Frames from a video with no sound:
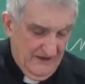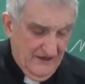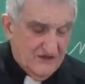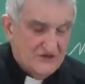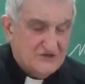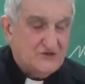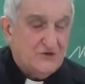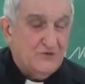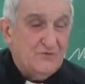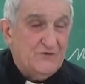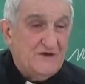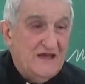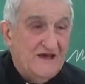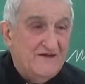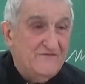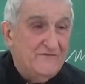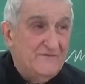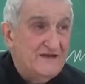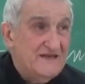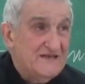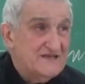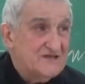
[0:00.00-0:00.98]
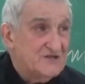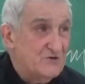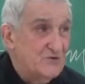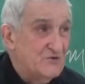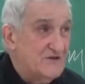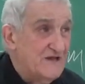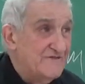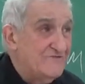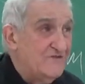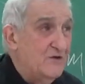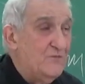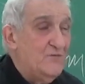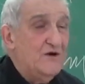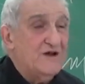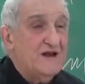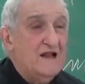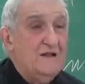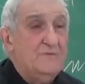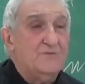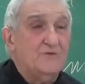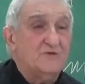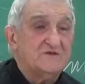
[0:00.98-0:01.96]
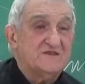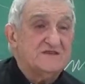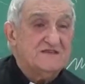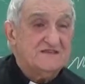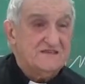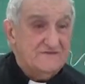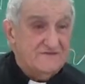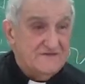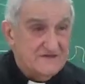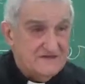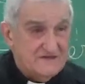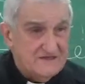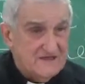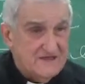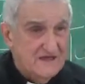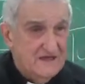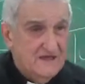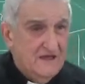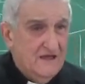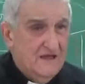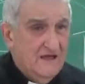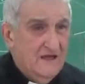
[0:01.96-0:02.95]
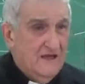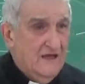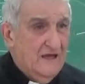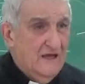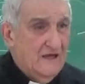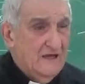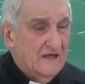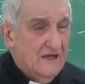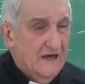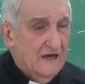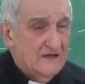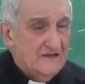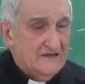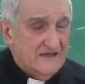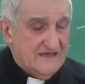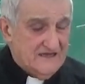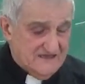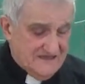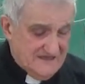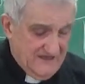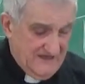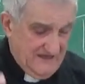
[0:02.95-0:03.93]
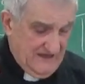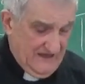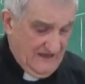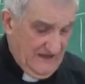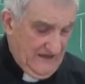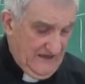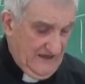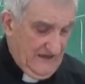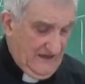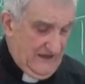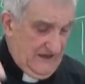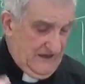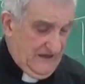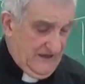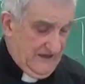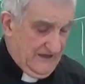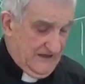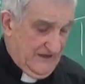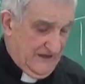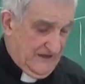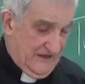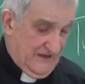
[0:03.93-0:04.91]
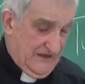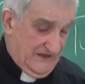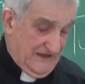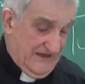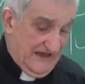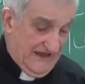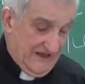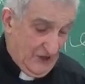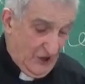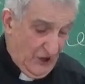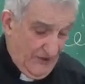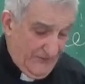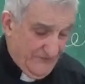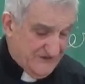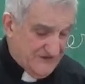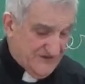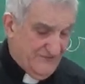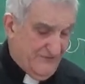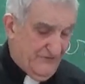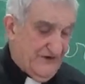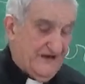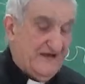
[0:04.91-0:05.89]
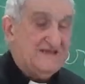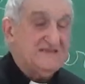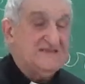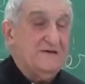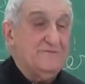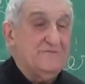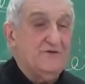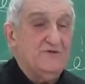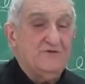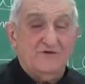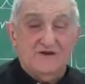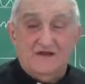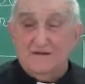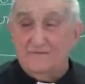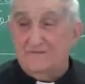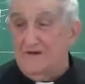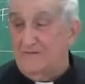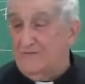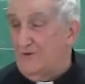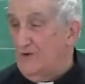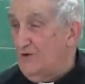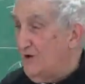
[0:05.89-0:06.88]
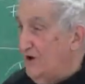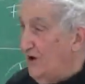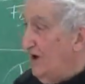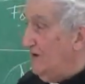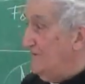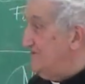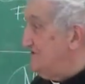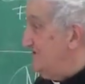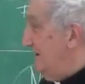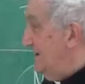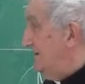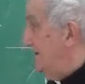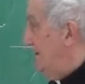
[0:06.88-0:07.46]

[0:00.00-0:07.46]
So we have many schools. You have the moral positivist. They say. Like Hobbes, for example, you remember Hobbes,